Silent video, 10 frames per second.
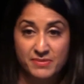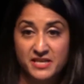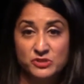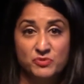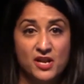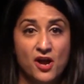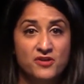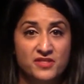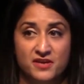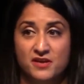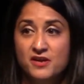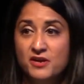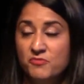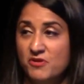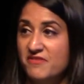because we know that
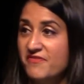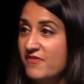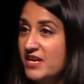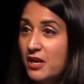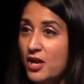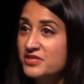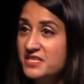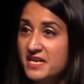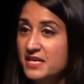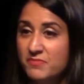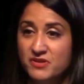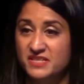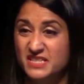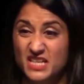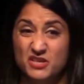we're a very close-knit community.